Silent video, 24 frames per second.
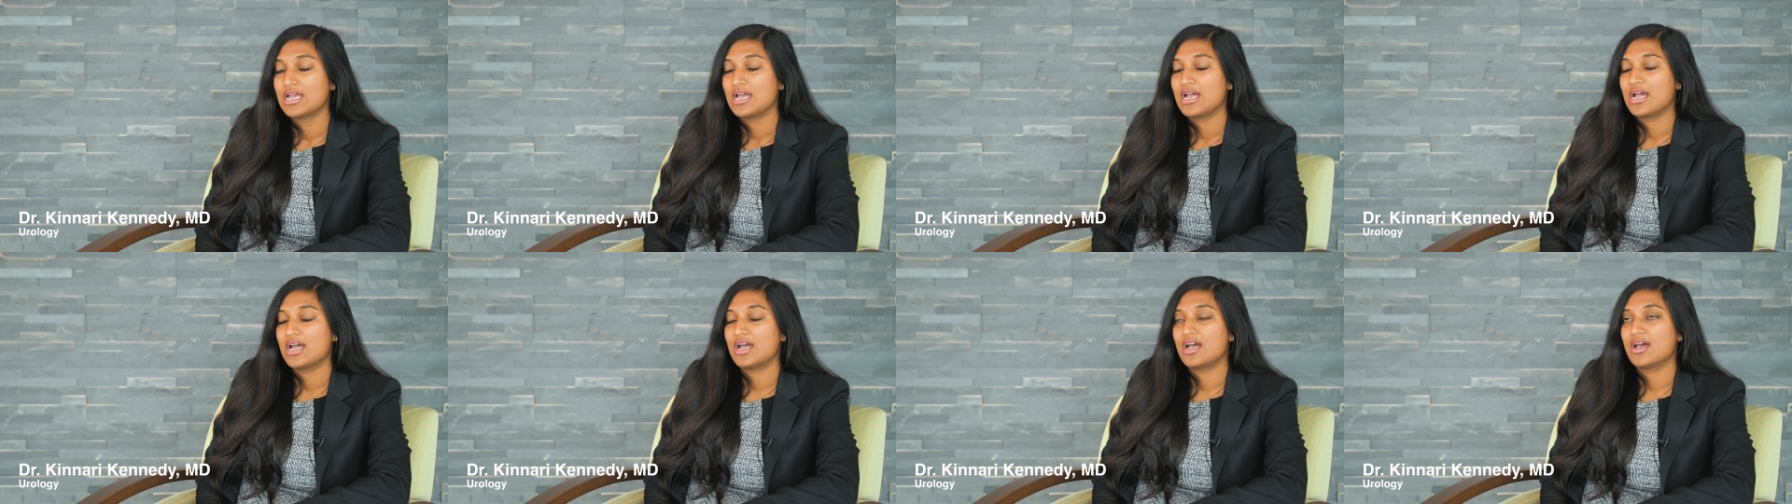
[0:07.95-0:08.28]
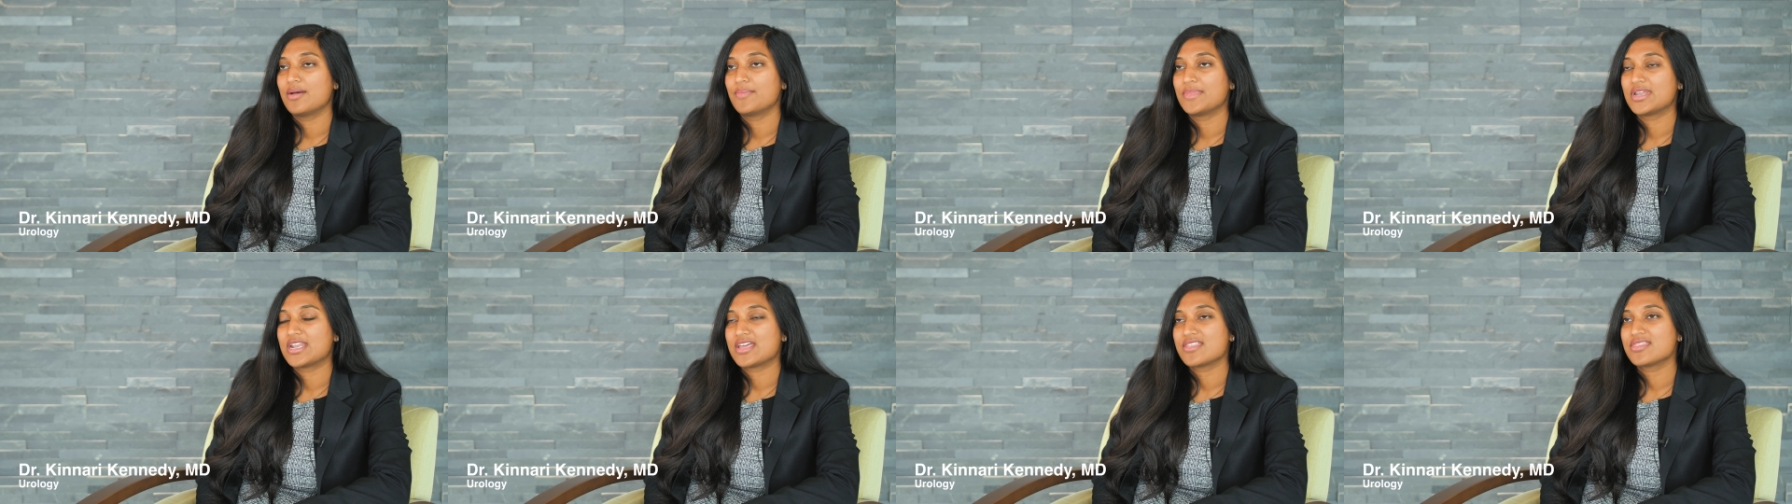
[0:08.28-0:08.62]

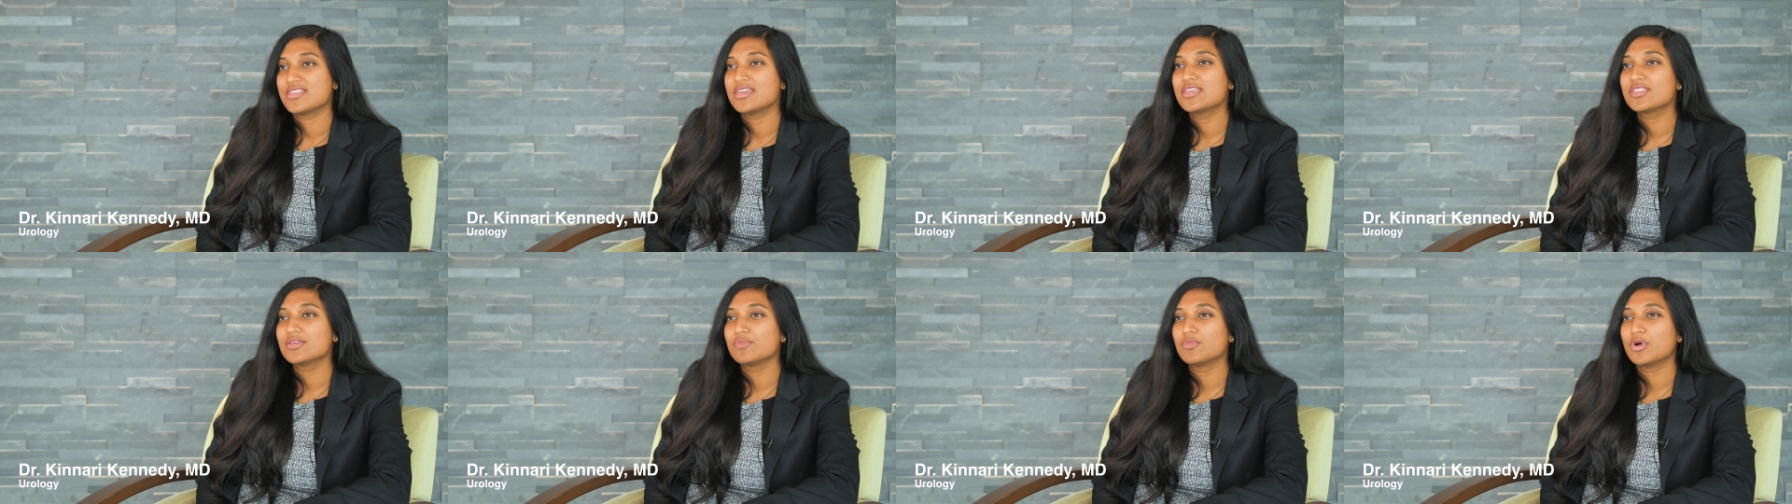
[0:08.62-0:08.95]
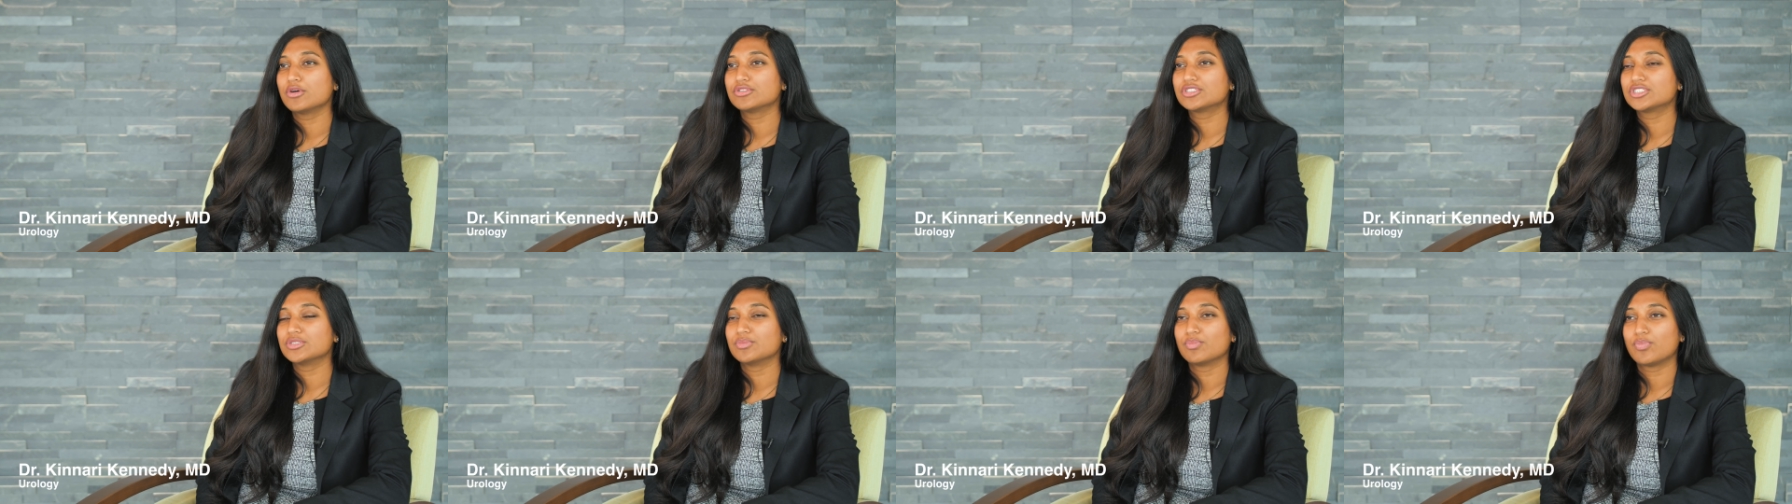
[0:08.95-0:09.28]
And I think the
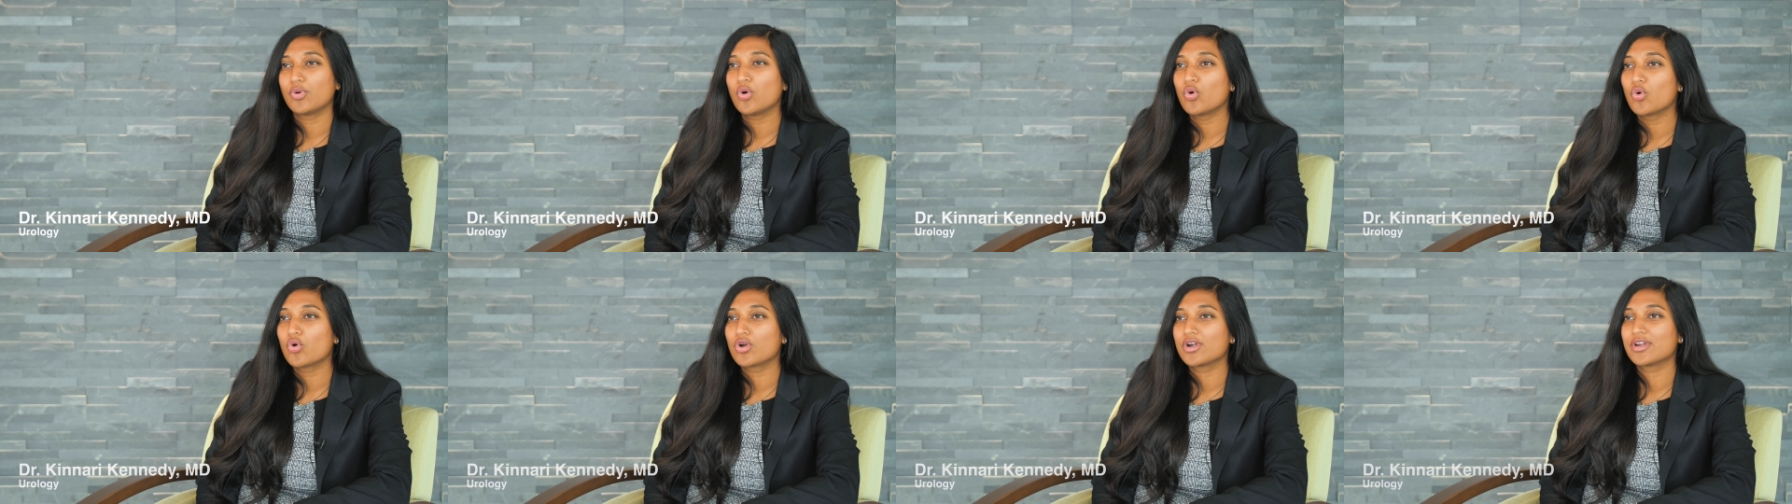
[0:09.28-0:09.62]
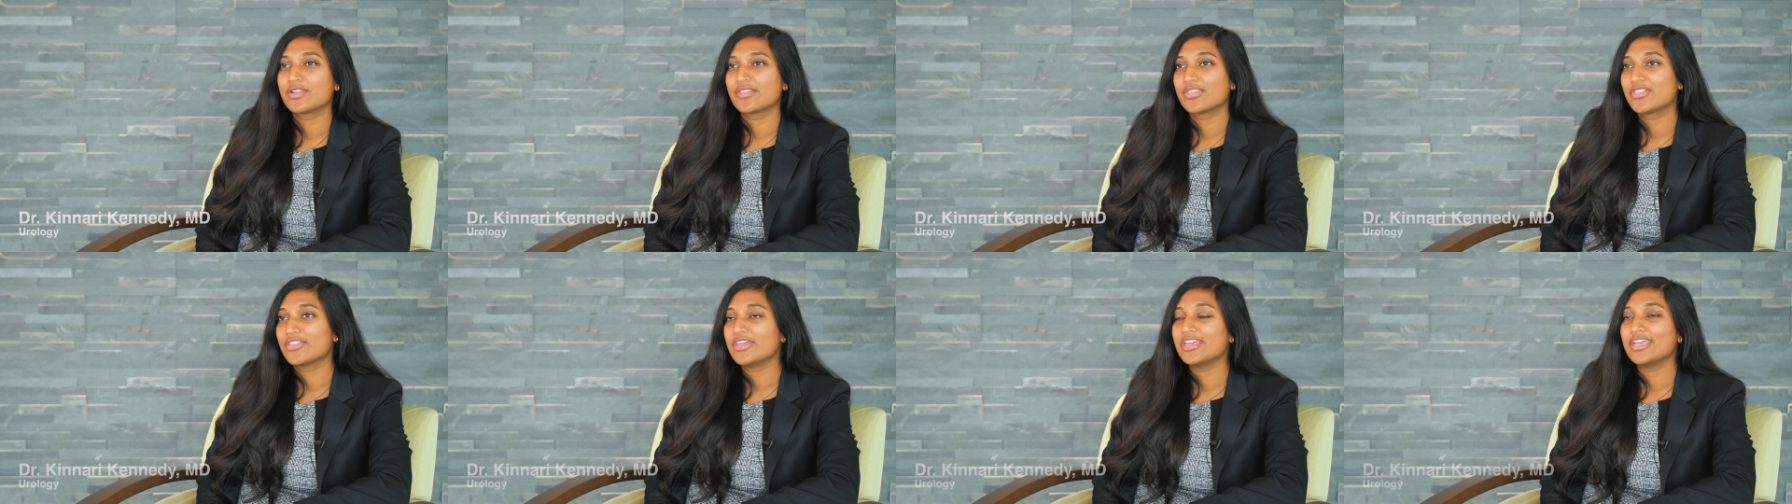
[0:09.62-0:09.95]
most
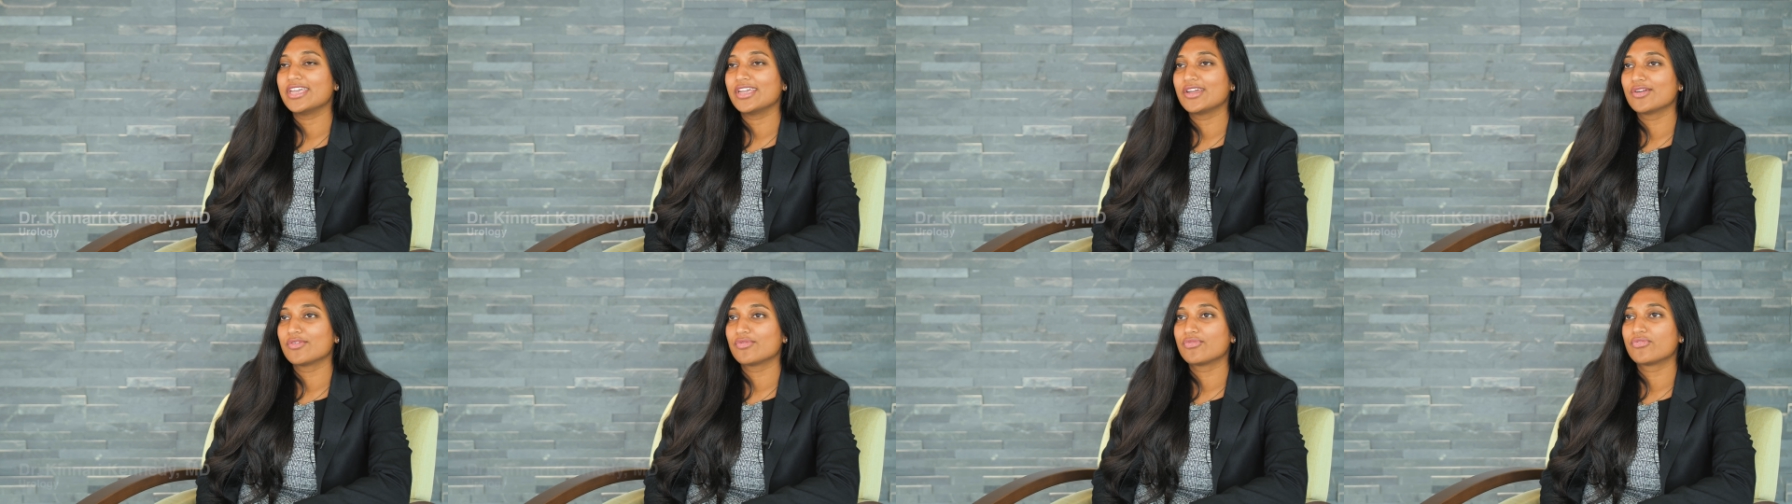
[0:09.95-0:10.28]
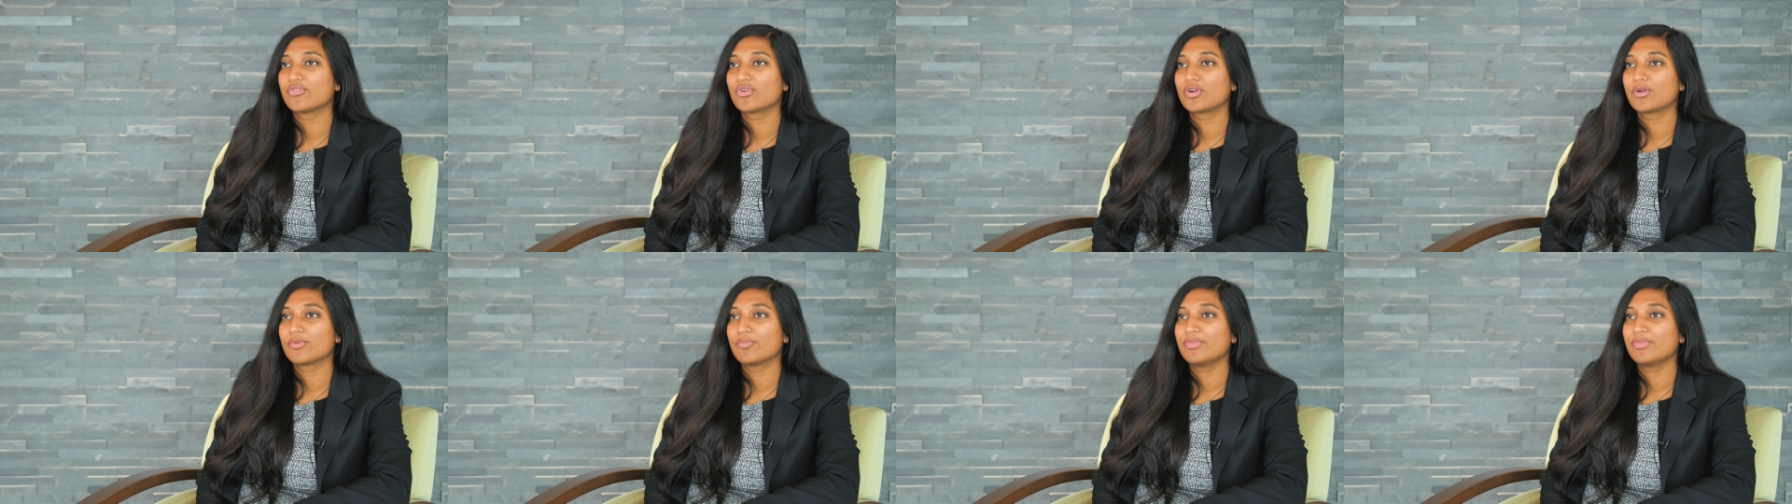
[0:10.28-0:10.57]
important thing for